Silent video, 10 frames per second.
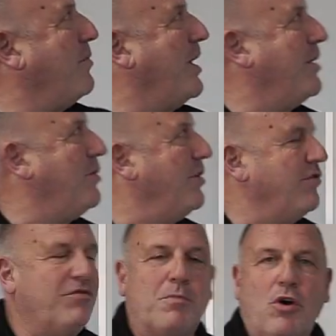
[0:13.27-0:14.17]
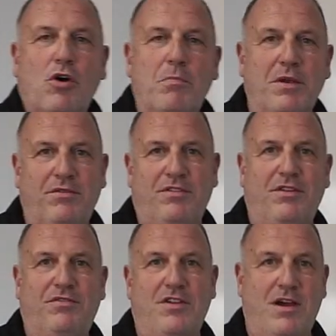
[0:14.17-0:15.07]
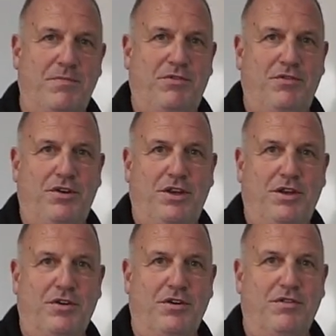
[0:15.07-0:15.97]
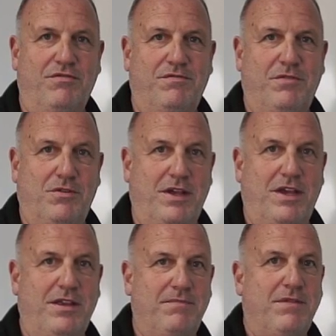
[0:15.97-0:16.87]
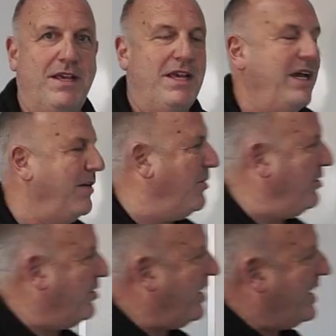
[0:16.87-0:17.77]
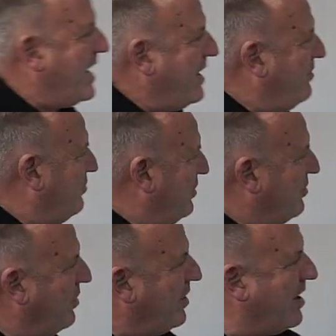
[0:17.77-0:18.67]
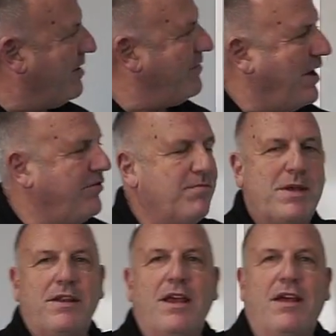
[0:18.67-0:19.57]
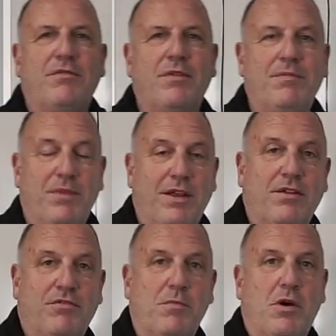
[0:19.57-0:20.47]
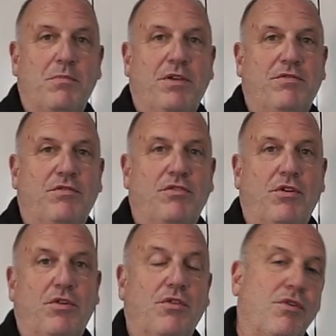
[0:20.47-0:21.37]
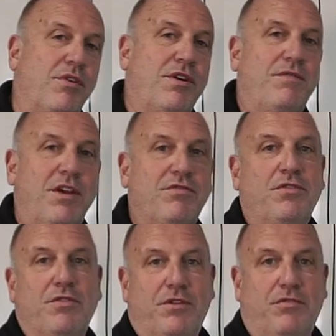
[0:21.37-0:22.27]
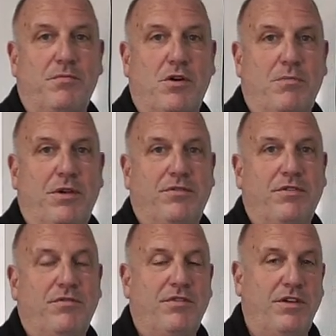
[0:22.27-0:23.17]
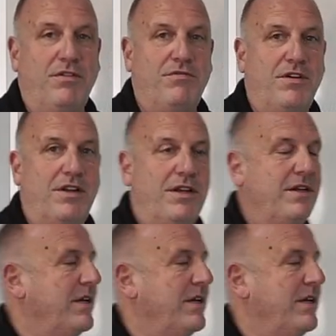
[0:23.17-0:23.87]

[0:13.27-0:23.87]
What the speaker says: what I call the small business opportunity curve, okay? And what you're looking at is return on investment and being a small business owner or an investor in a small business that you funded.